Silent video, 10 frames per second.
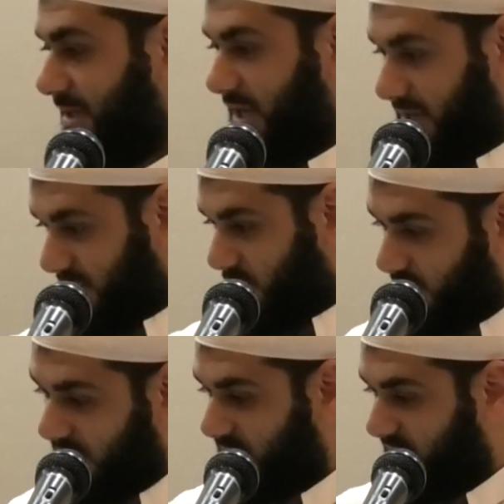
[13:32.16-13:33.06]
he's
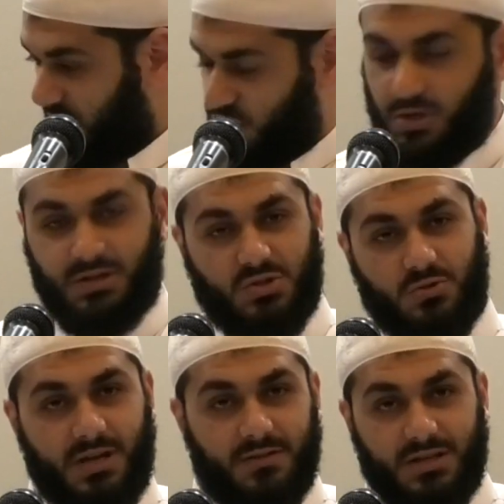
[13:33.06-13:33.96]
talking to them, he's trying to
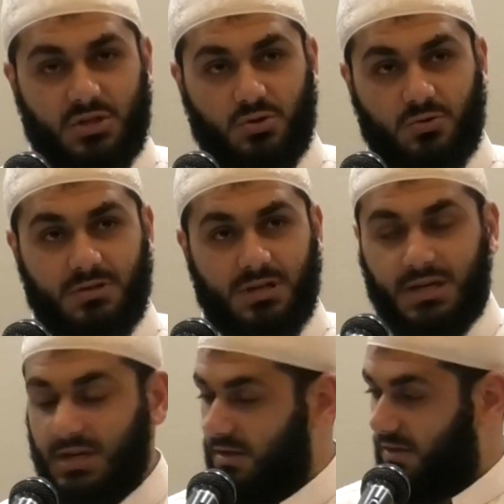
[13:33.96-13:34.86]
sort out the issue.
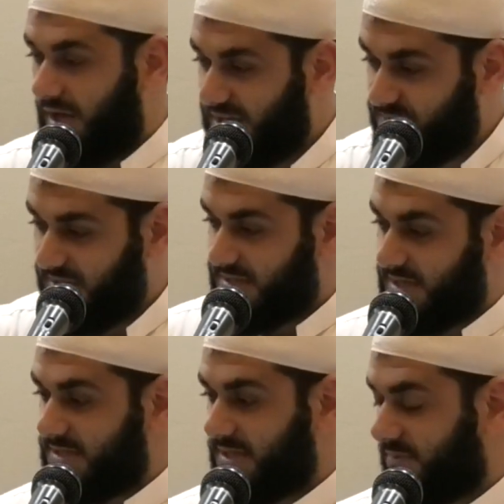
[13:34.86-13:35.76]
The husband
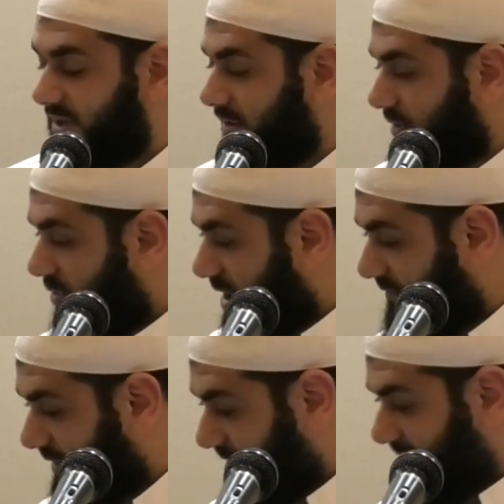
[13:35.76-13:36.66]
says something, the
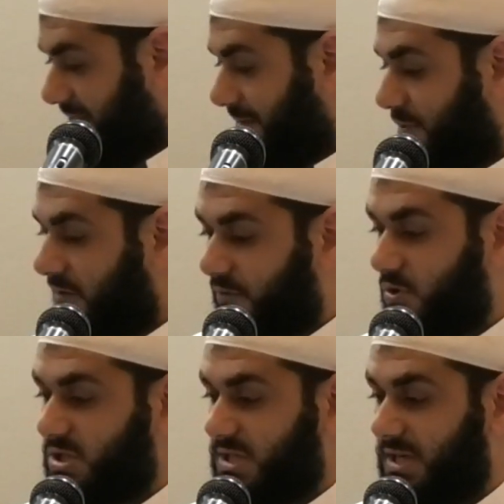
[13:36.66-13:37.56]
wife gets up off her
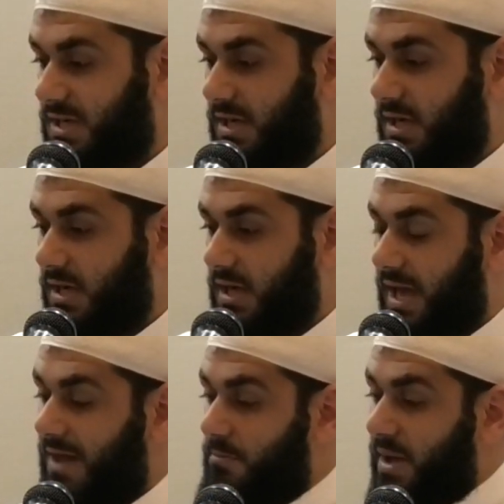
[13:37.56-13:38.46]
seat
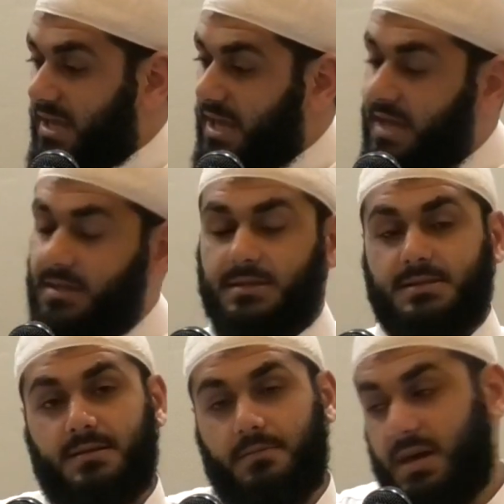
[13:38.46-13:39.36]
and
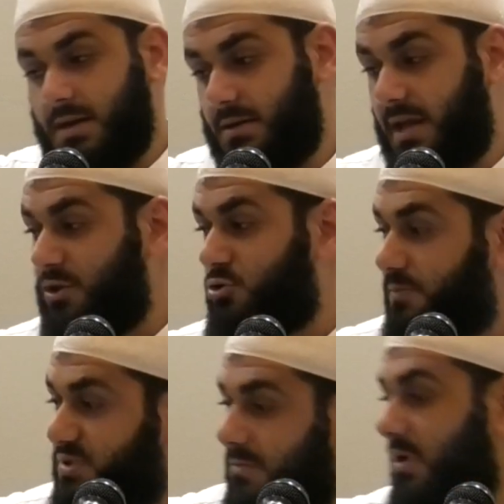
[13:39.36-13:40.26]
backhands the man and
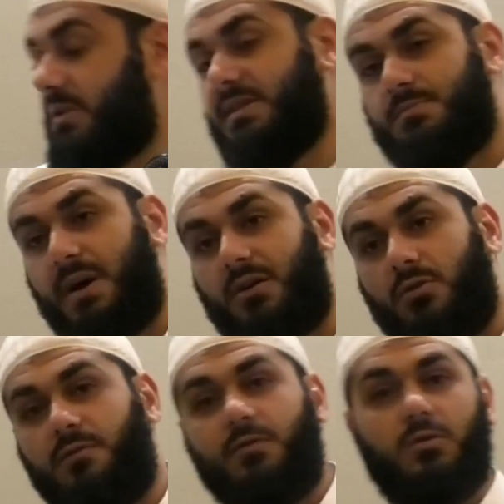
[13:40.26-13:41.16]
drops him on his back on
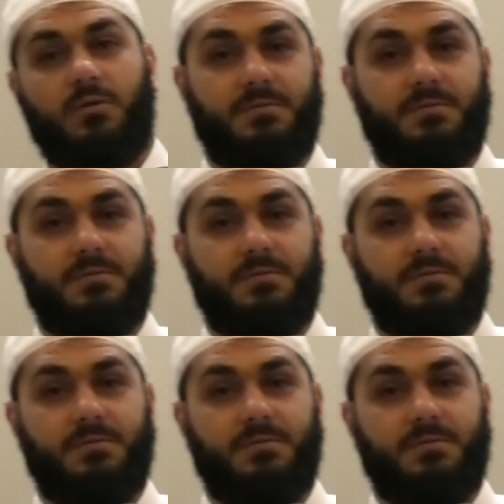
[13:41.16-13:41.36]
the floor.